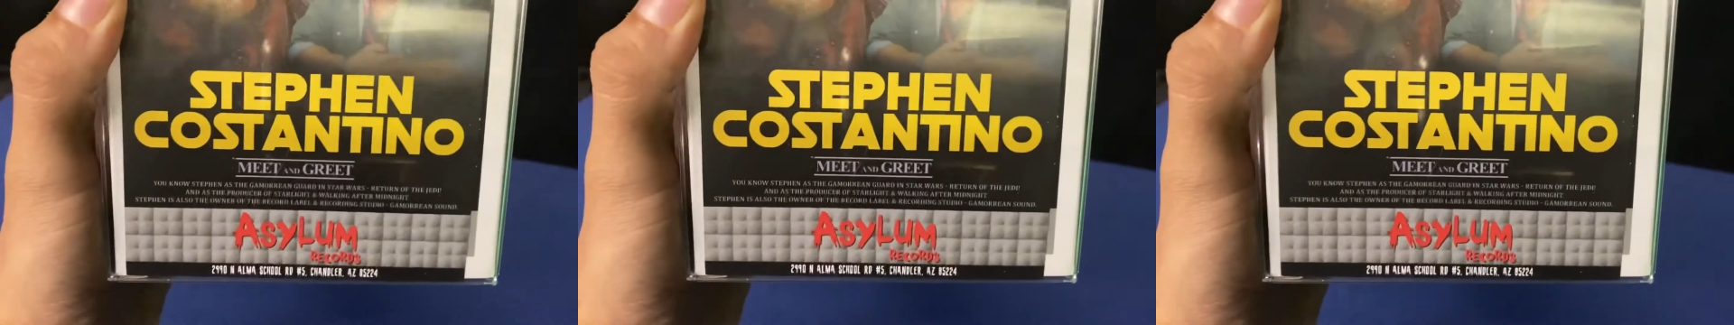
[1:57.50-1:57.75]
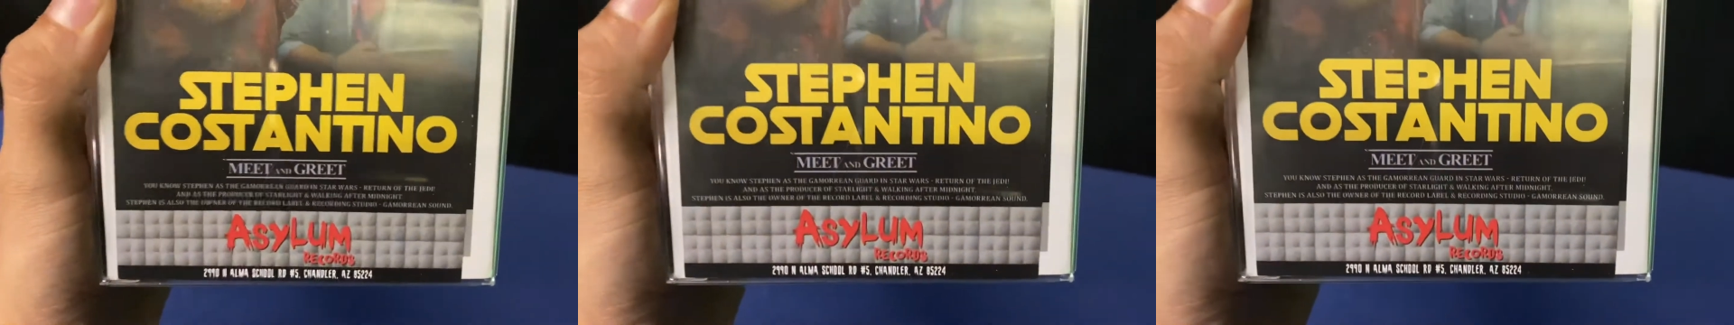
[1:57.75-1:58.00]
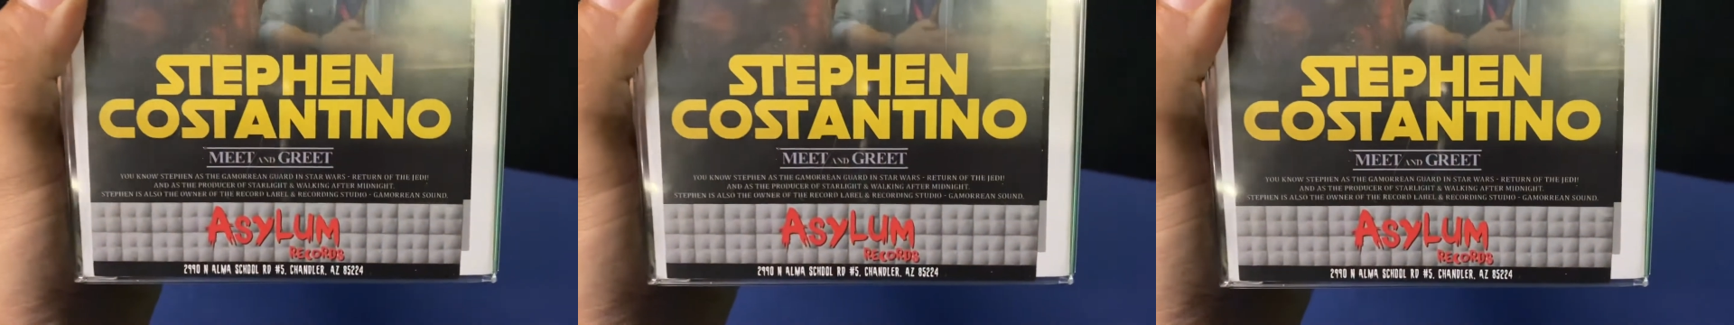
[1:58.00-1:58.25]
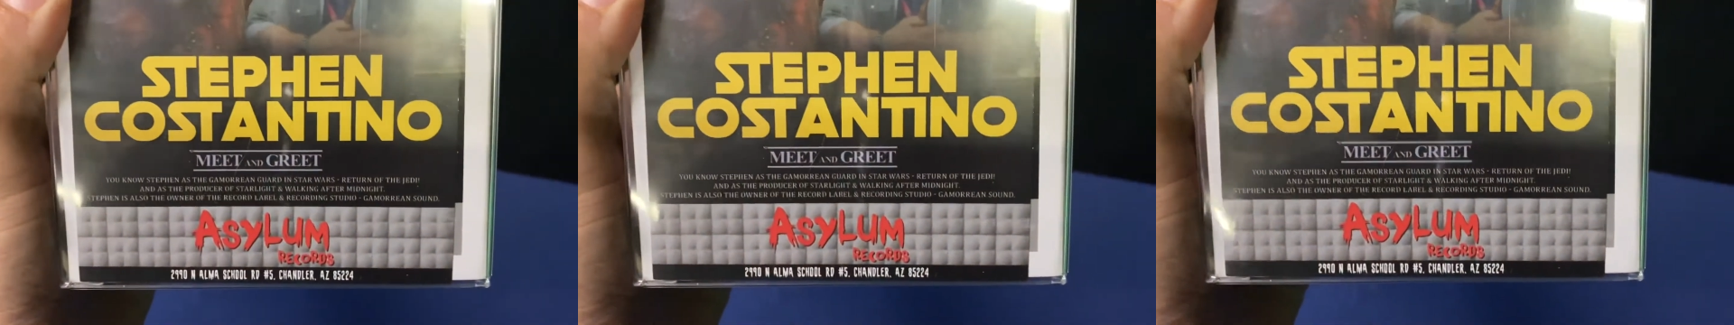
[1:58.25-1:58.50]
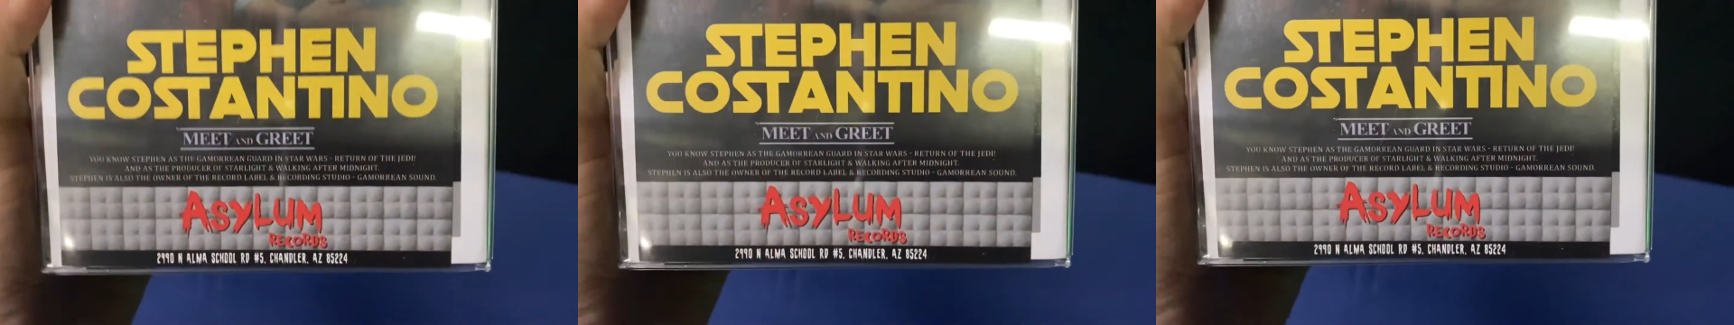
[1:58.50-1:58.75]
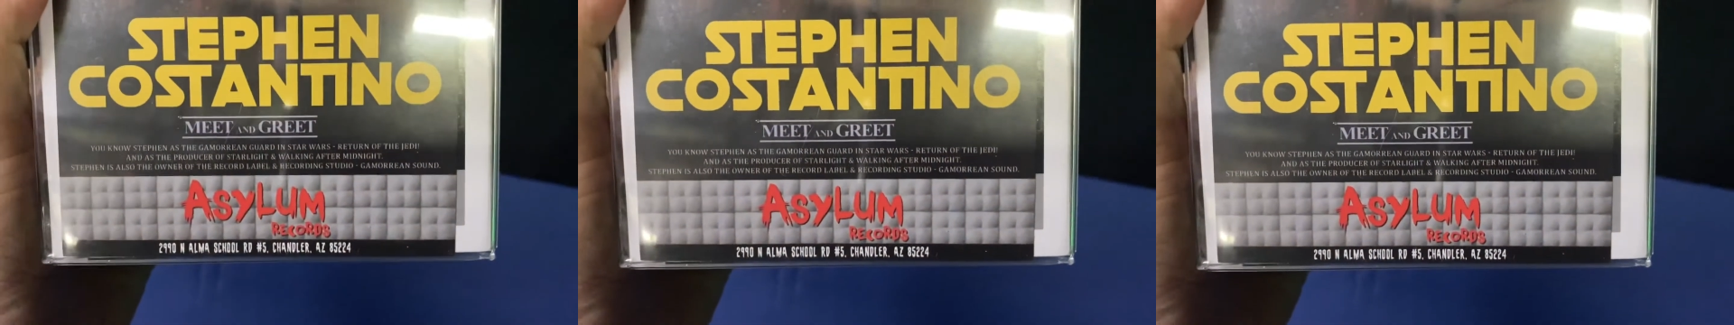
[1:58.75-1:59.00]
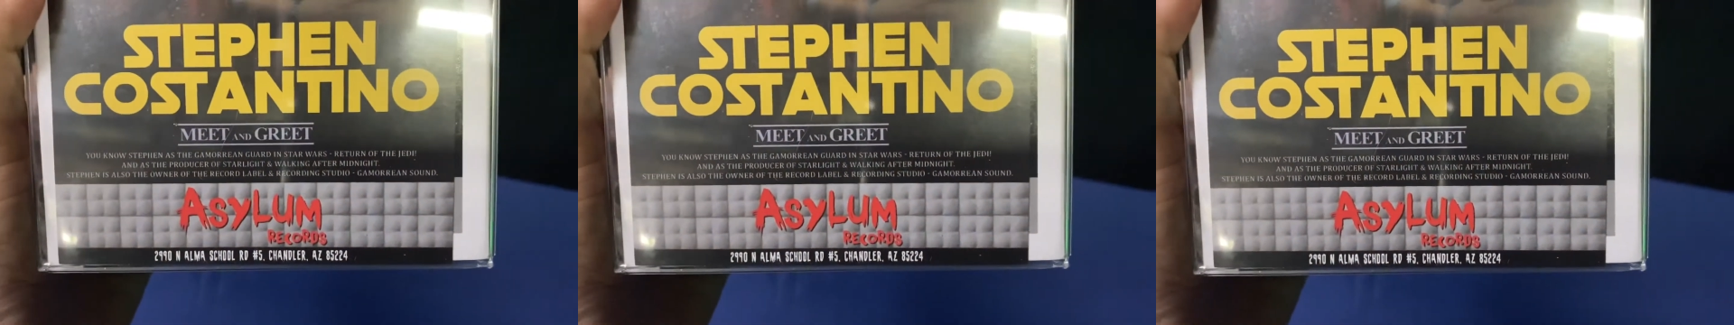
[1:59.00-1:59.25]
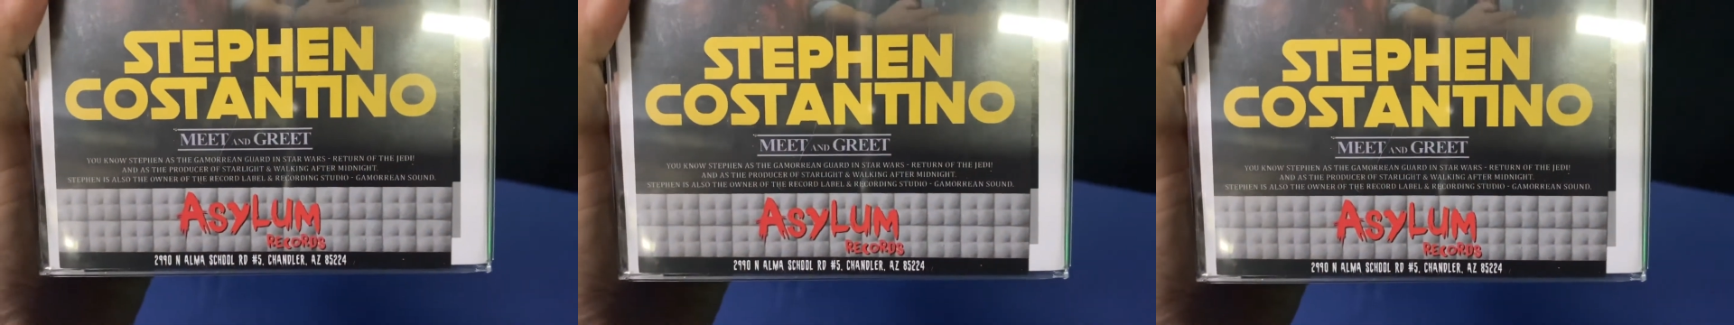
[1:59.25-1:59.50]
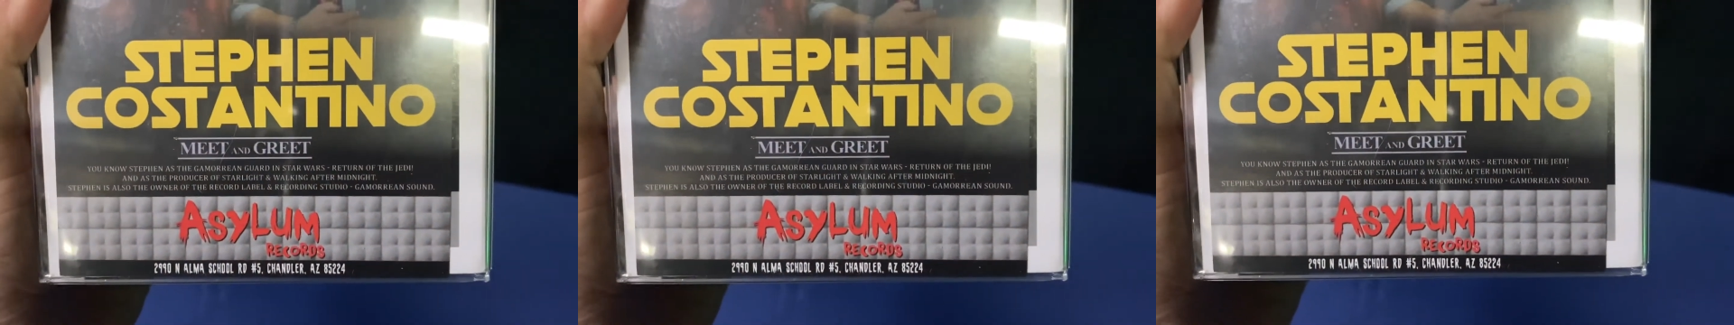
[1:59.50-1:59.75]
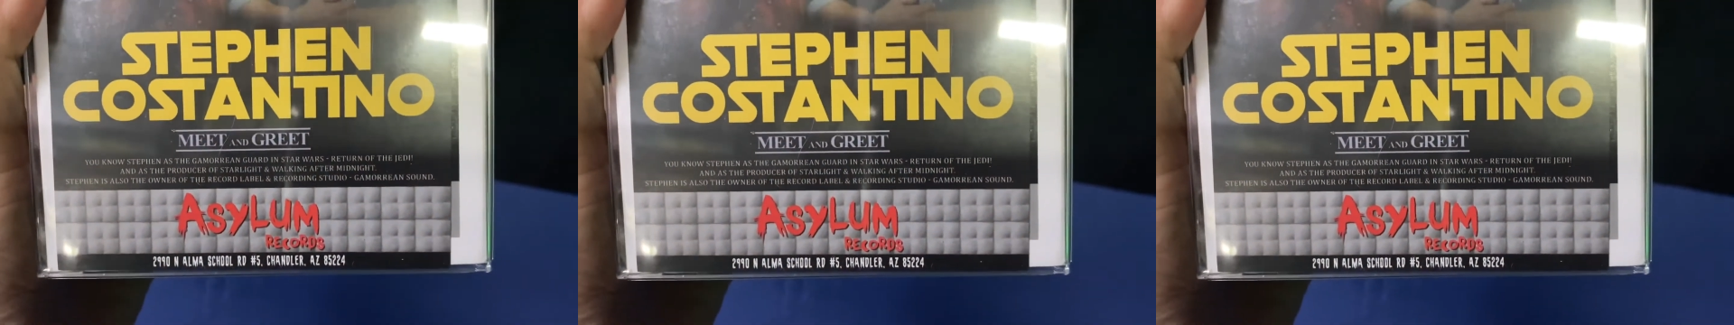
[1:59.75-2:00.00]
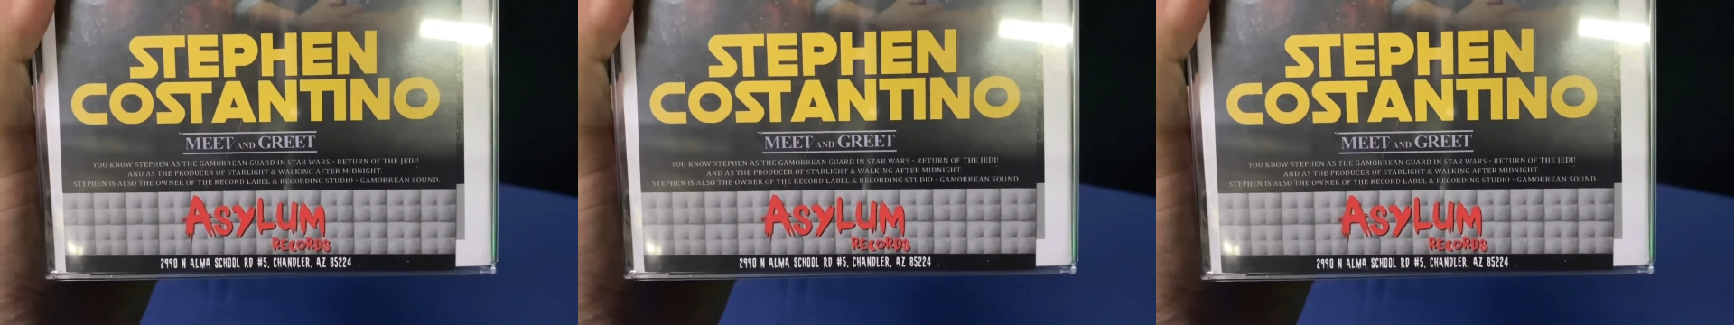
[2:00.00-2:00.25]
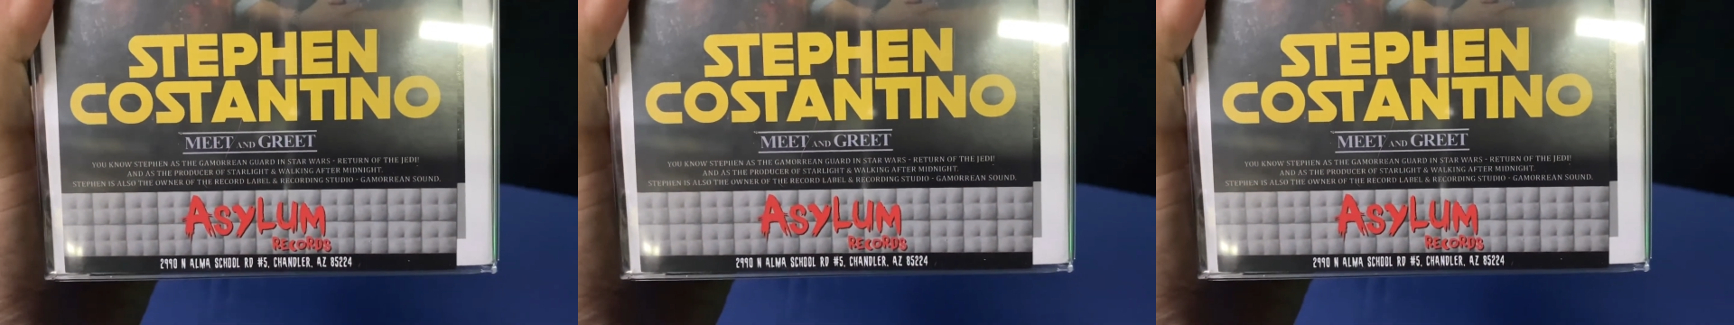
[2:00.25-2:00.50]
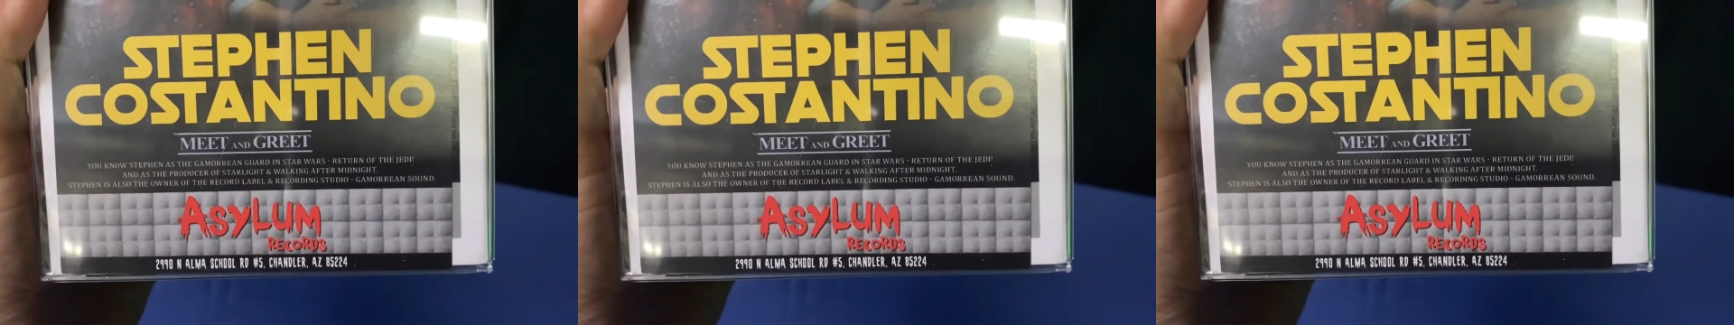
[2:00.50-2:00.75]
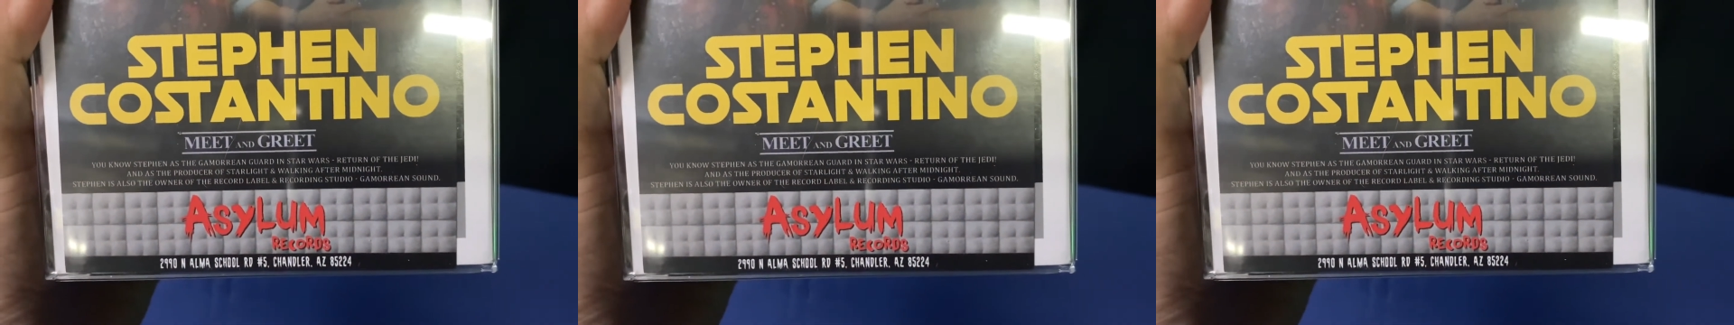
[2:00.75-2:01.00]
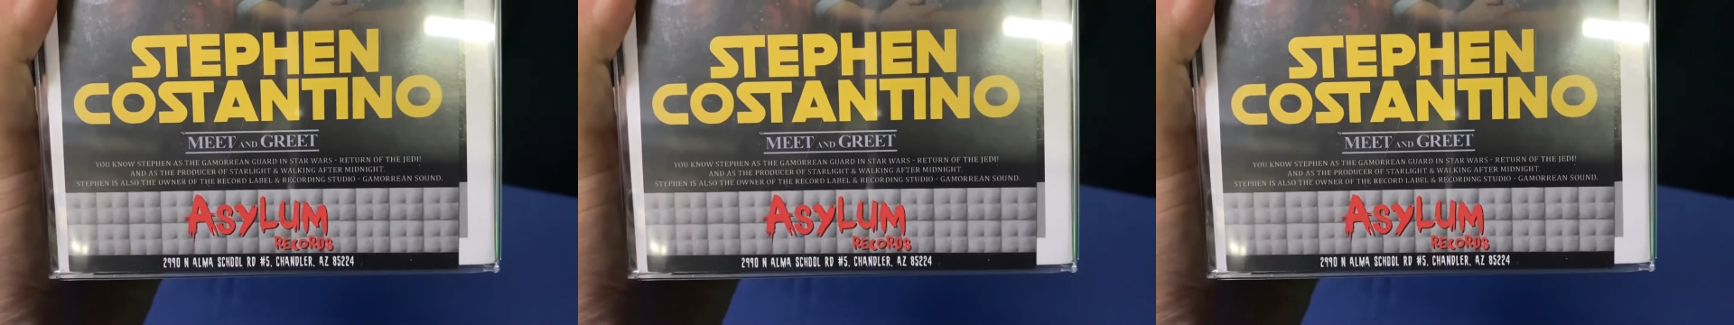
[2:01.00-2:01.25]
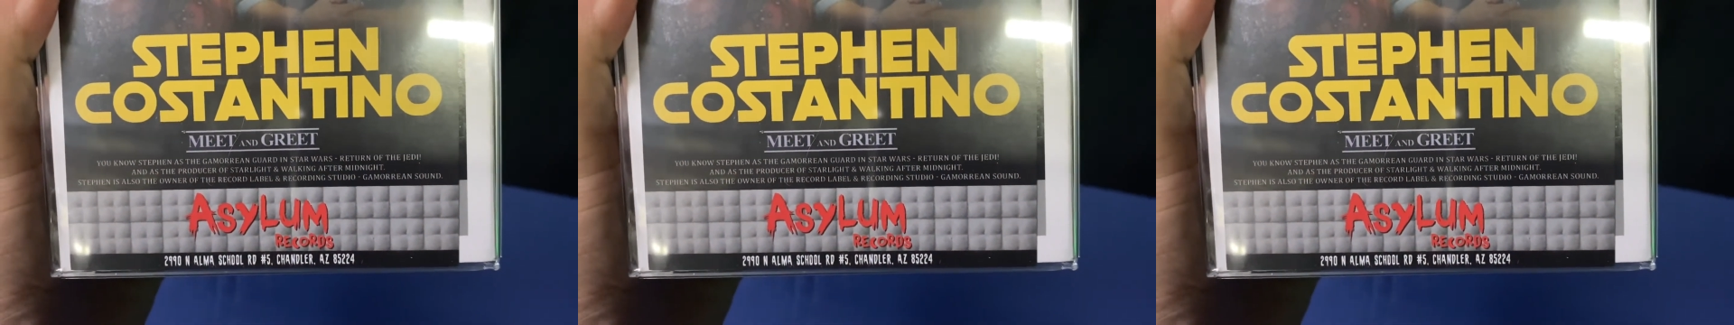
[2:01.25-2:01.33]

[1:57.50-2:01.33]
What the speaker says: No face is visible, so there are no lips to read.